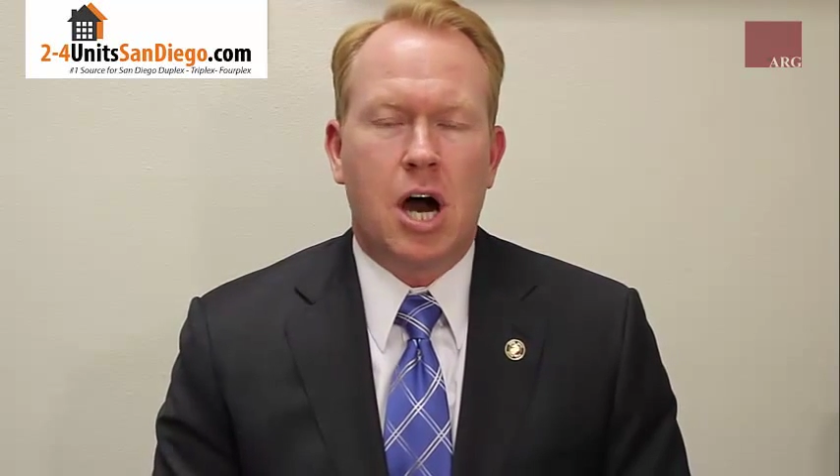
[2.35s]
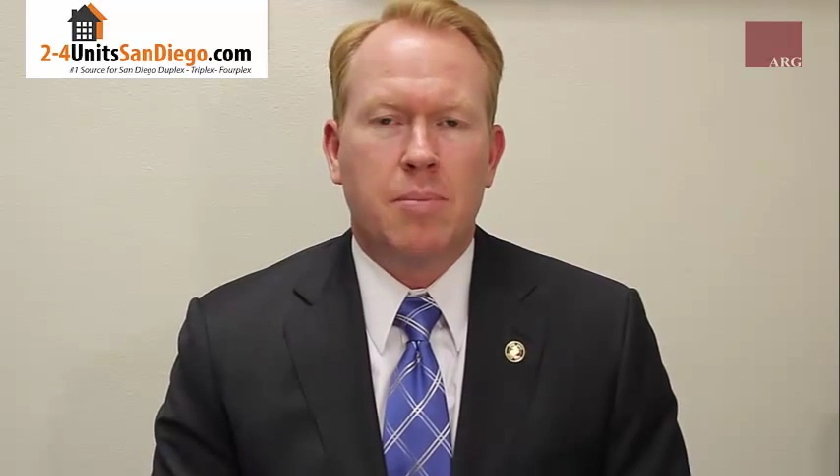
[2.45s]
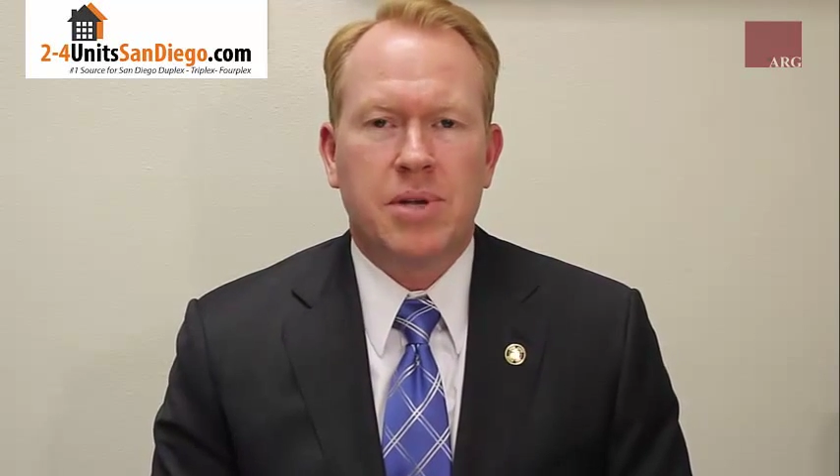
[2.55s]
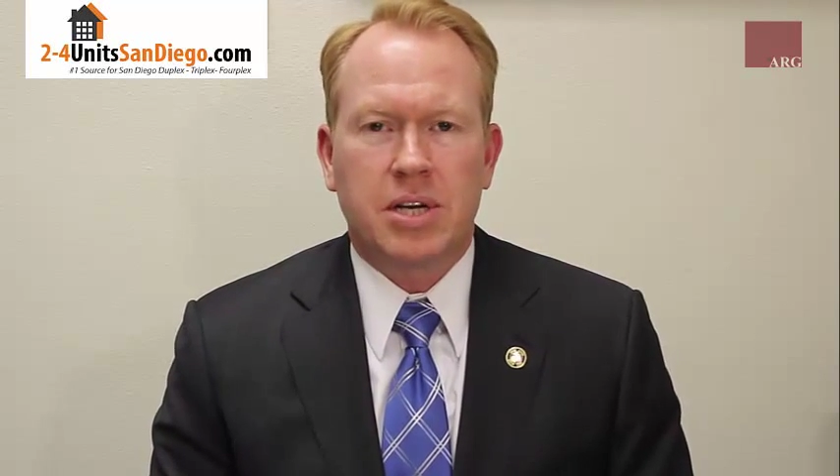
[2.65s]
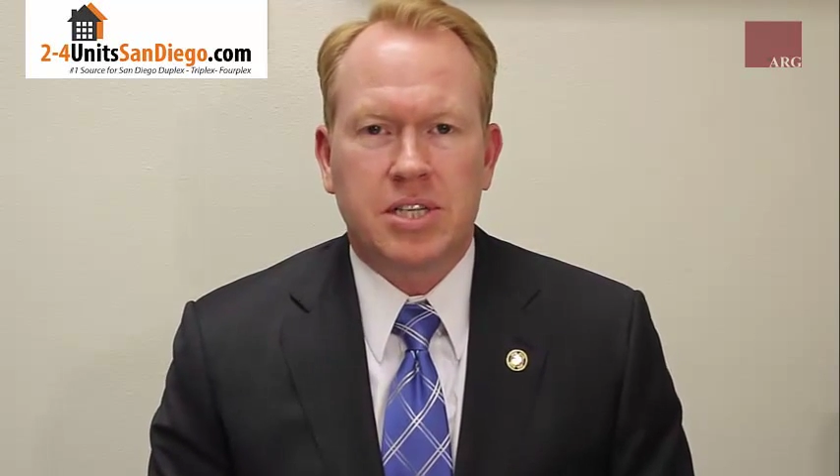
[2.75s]

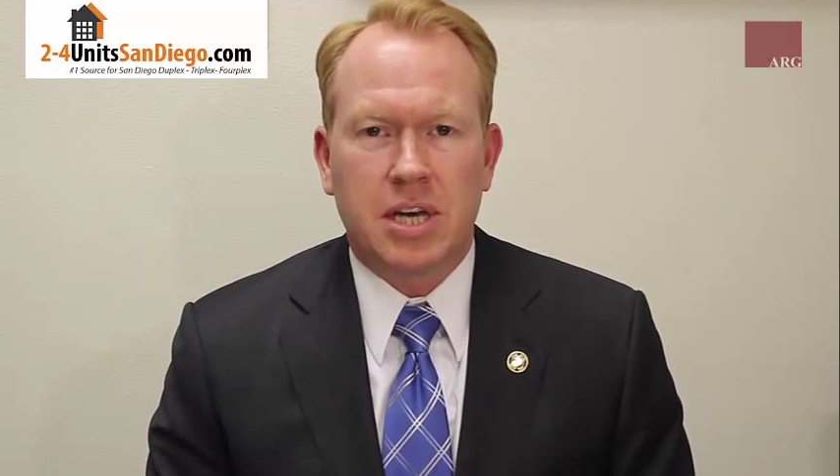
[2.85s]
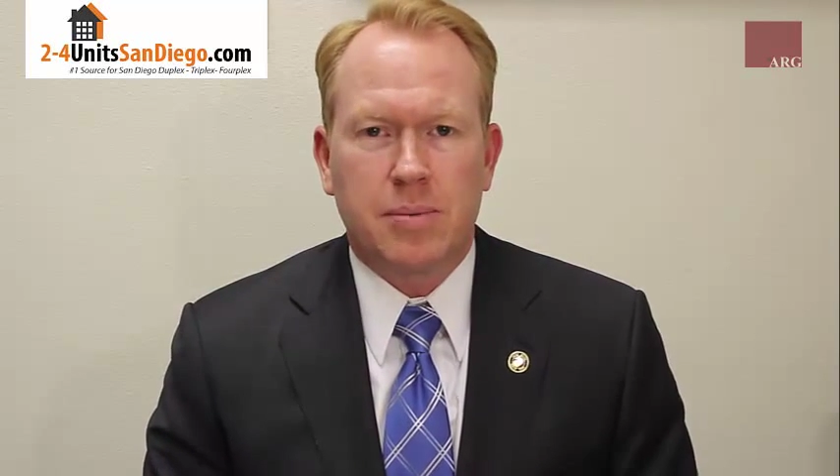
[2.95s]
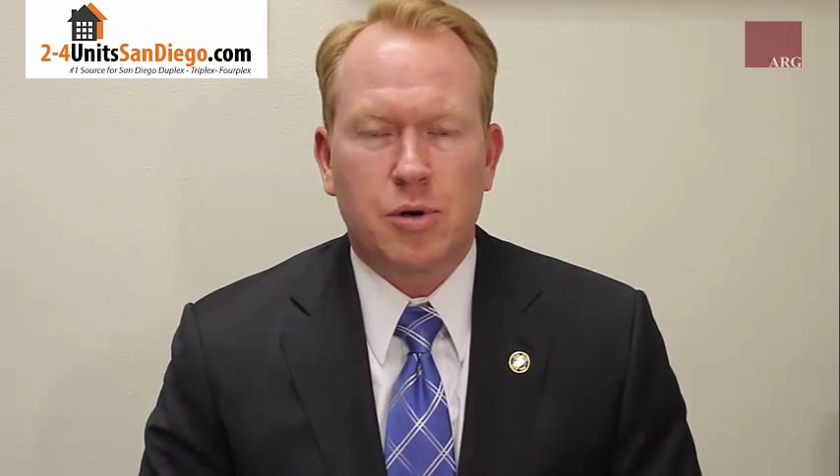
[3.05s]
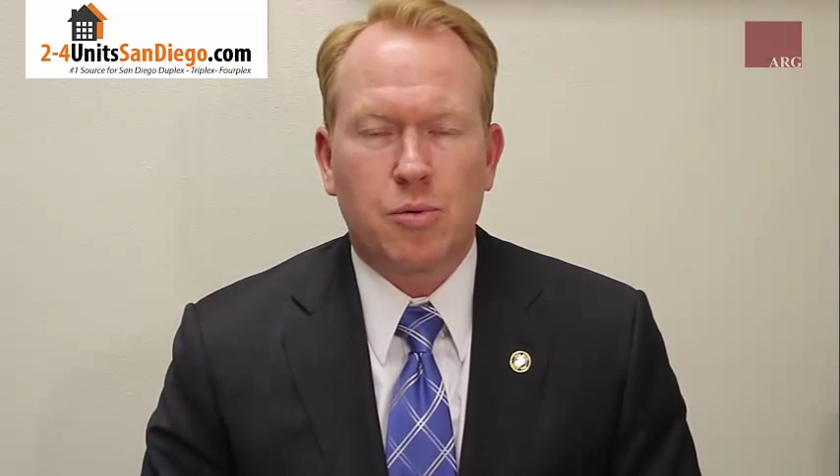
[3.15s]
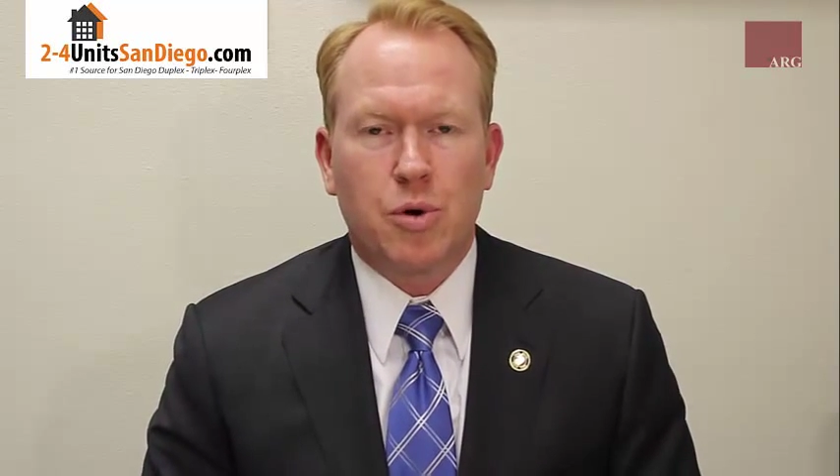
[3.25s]
I'm Doug
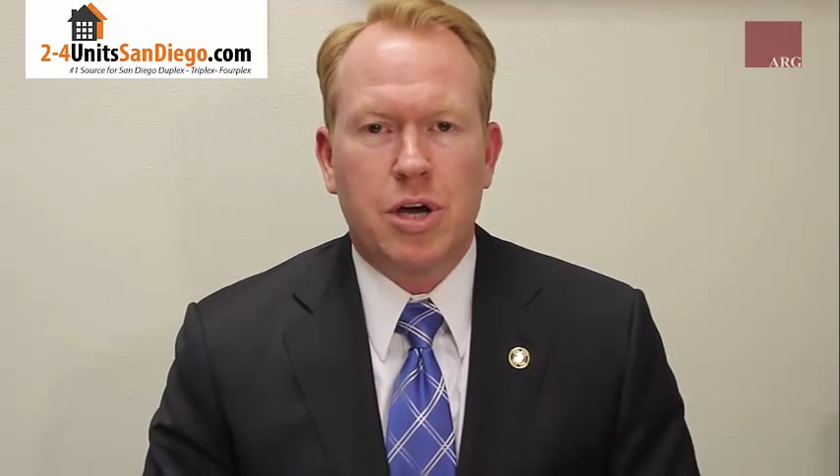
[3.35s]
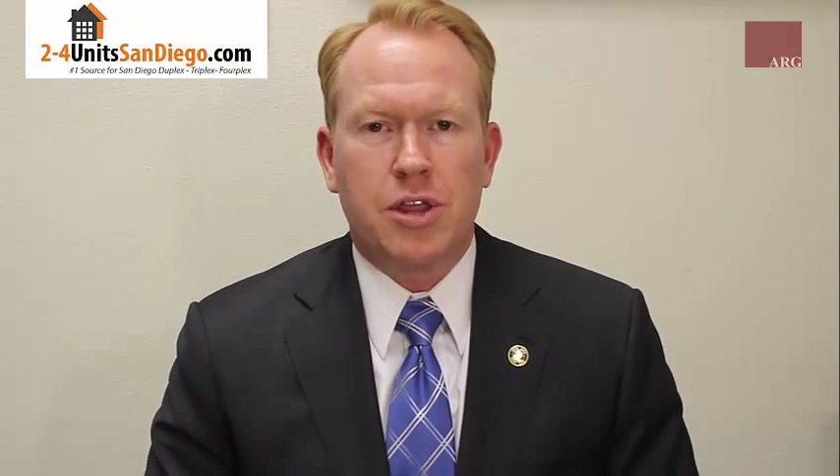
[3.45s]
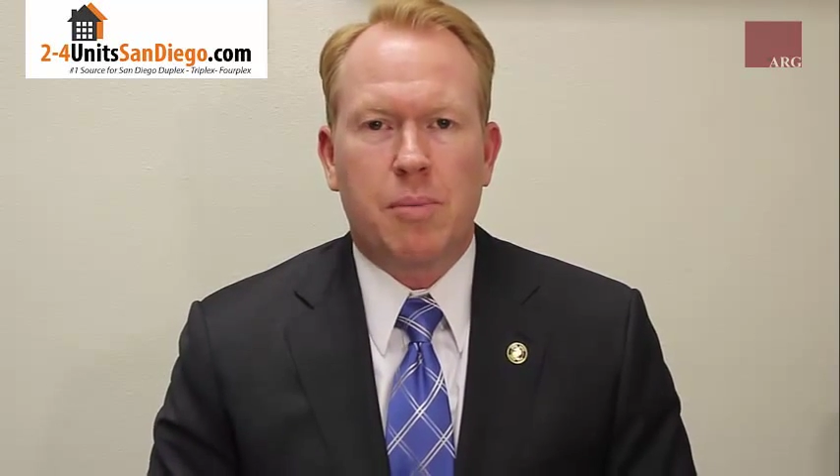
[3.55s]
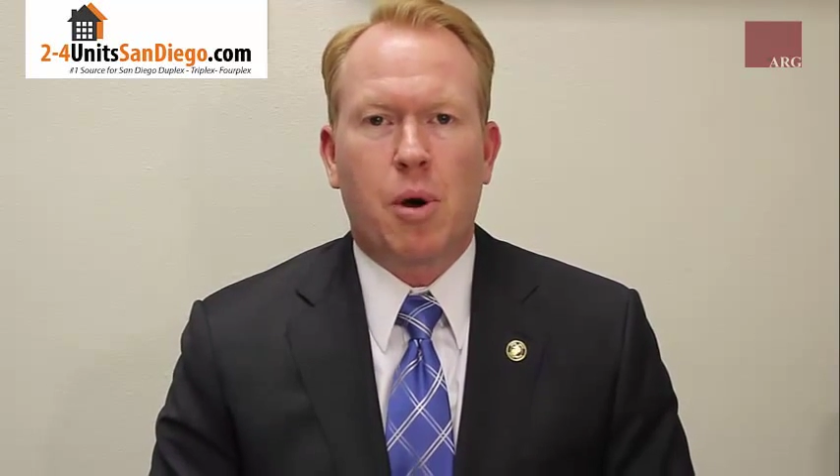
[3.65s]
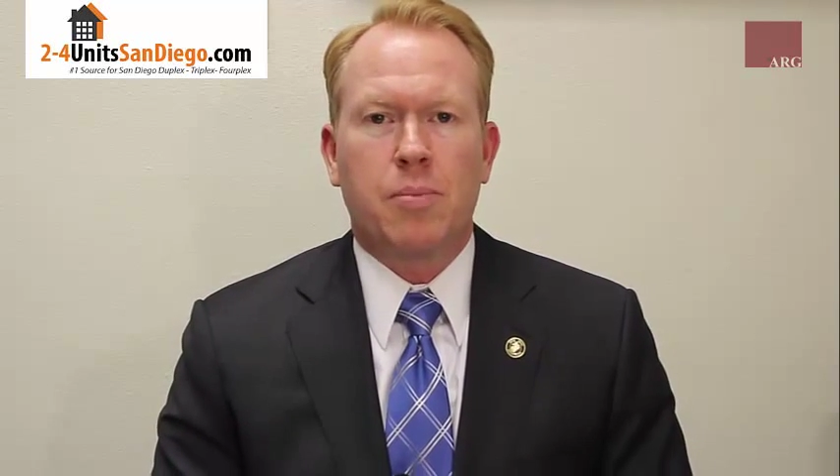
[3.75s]
Tabor
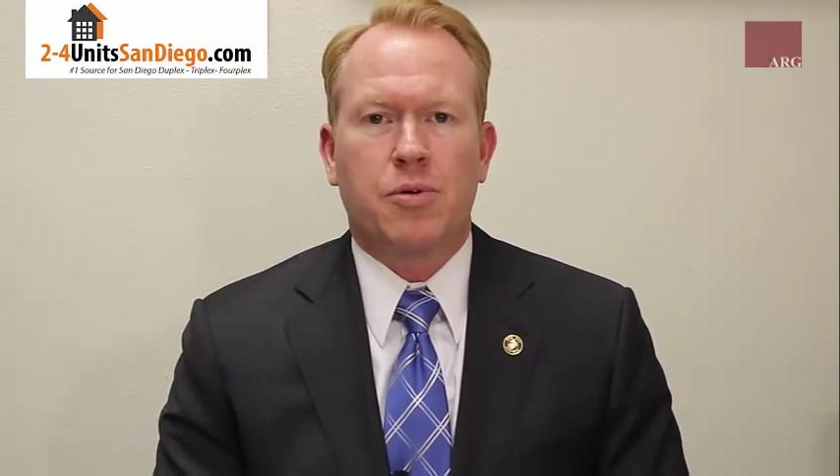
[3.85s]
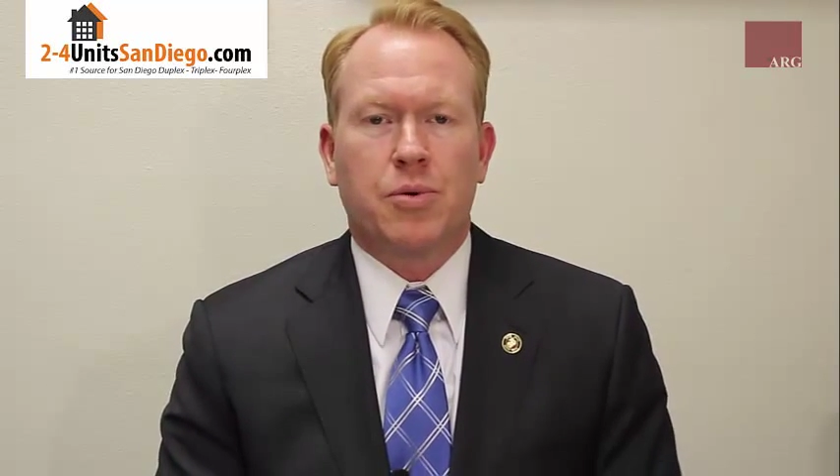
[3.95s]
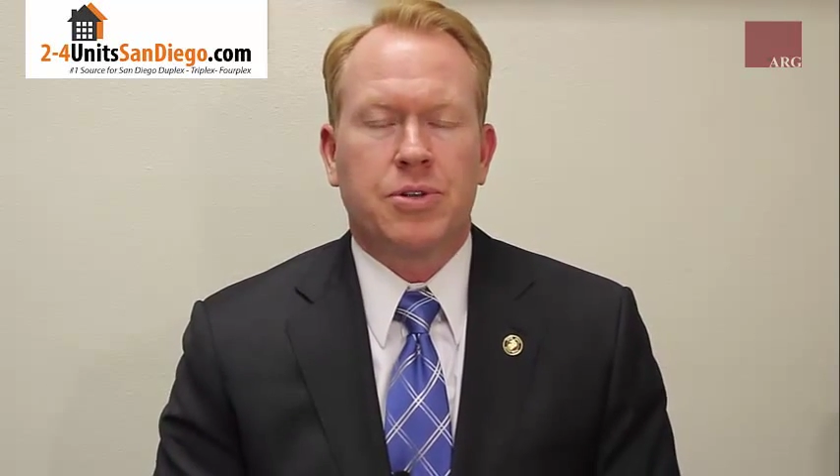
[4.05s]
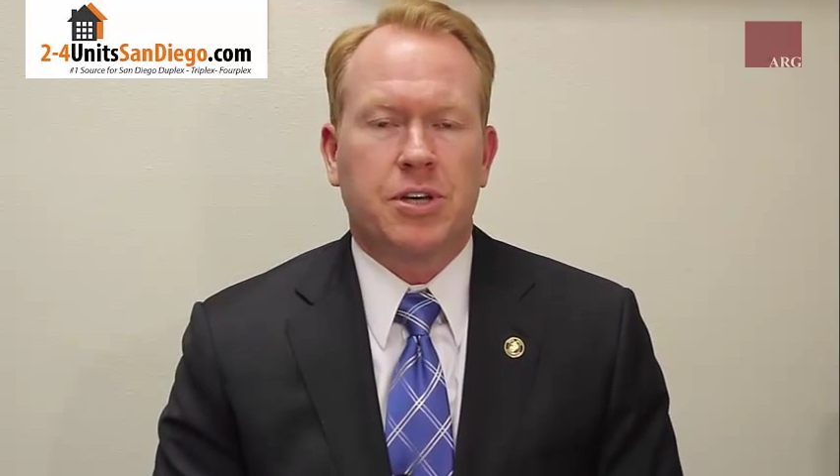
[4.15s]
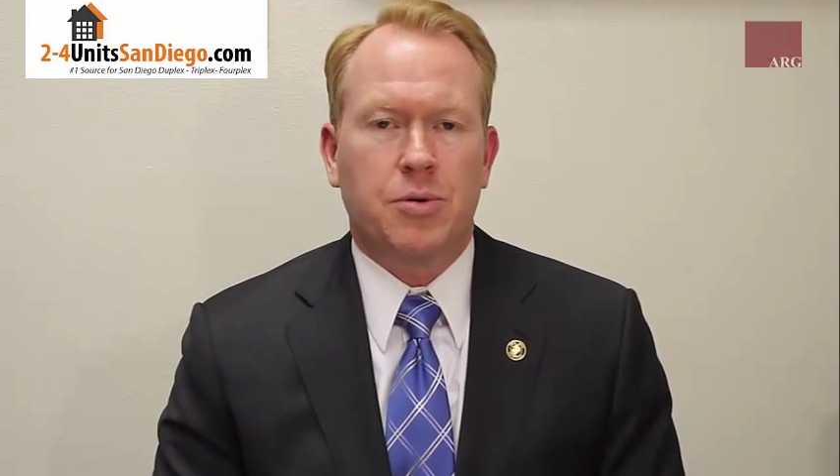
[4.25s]
with Apartment
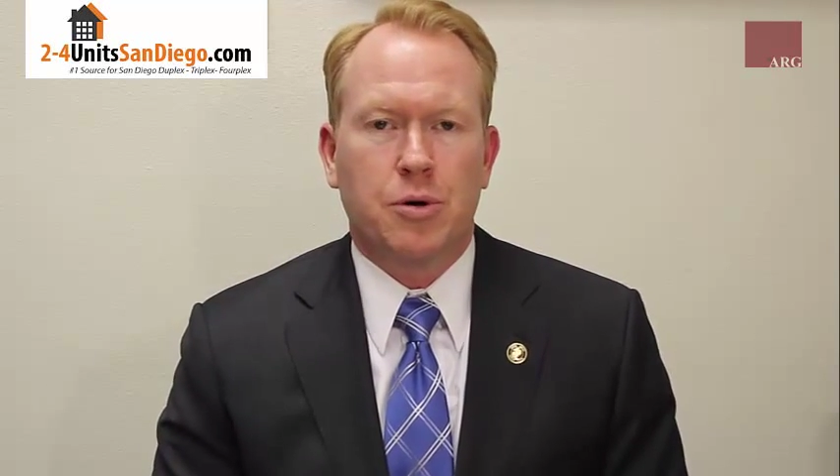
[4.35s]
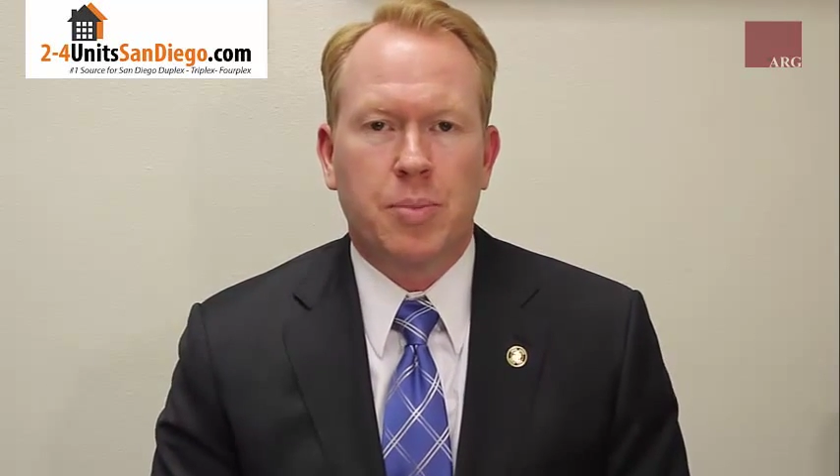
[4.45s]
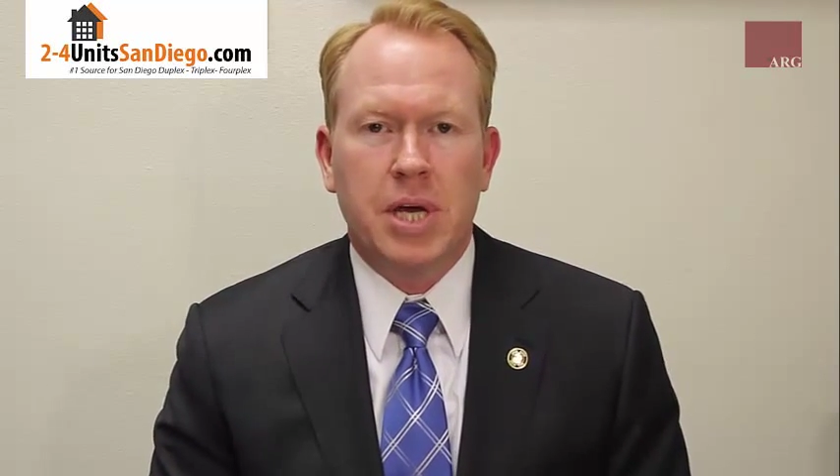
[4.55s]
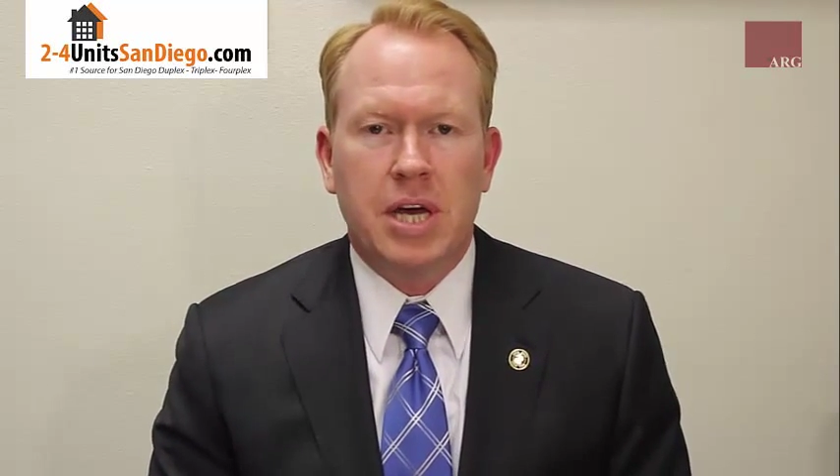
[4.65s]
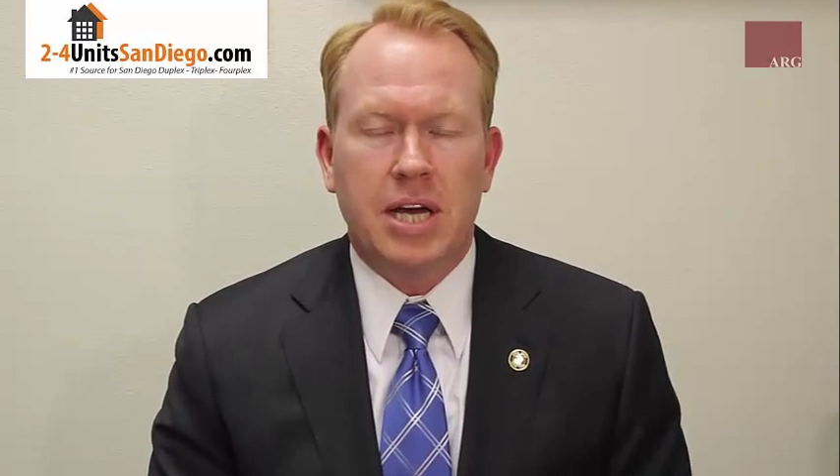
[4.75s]
Realty Group,